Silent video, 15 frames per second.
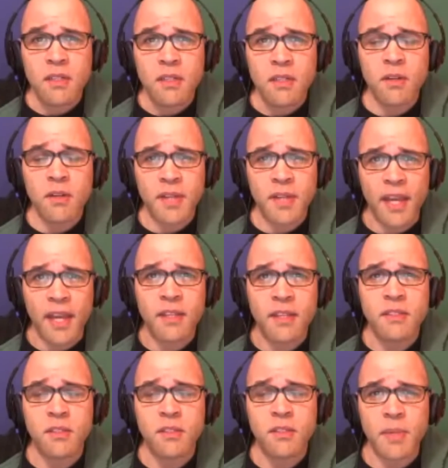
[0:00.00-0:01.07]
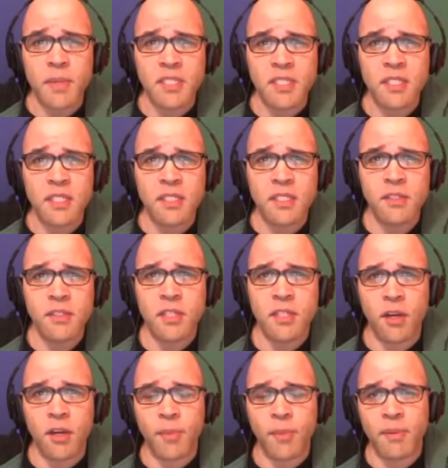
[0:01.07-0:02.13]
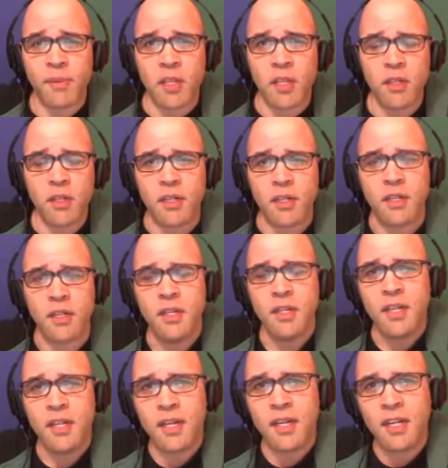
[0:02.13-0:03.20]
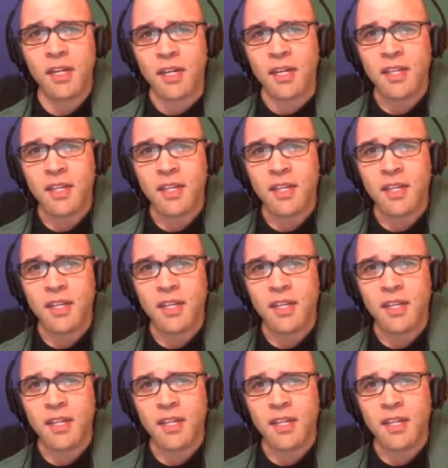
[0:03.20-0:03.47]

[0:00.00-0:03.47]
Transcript: Okay. So about 6 years ago, maybe longer. Huh.